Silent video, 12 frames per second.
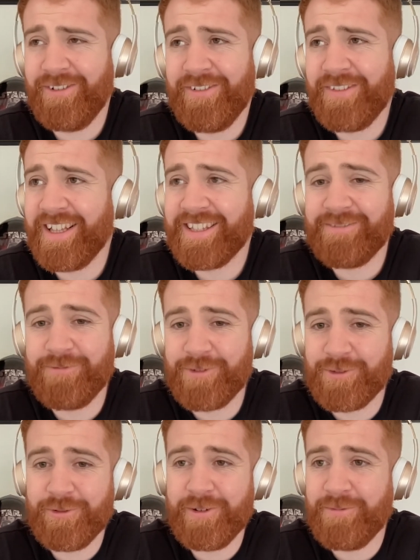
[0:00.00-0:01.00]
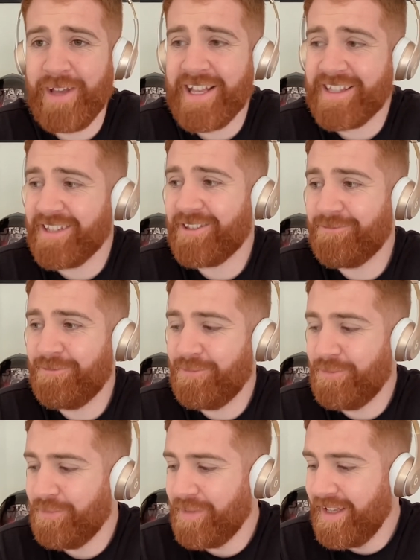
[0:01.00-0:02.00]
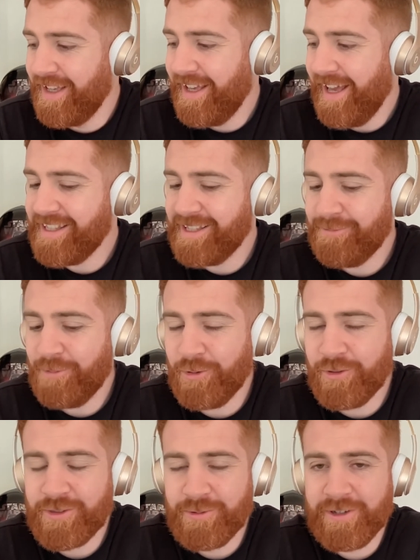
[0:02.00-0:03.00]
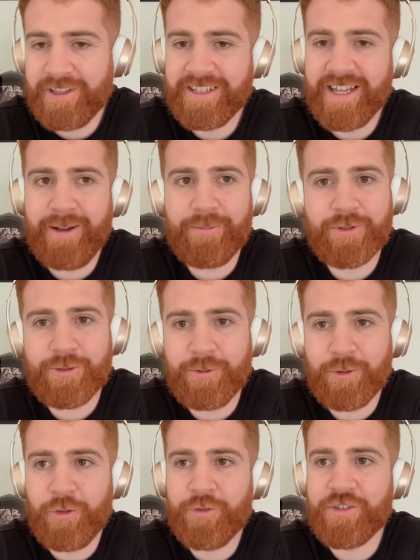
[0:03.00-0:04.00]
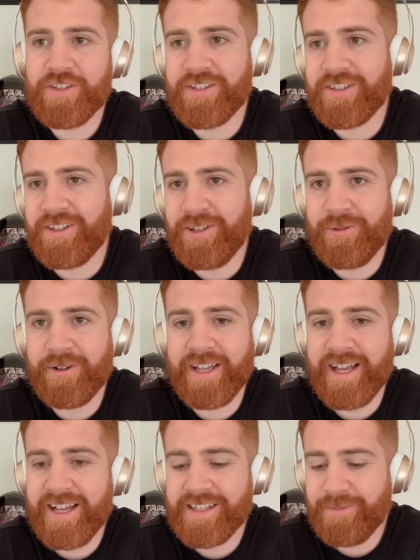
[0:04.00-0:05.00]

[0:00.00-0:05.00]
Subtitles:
that story 80 points worth is absolute nonsense that no one cares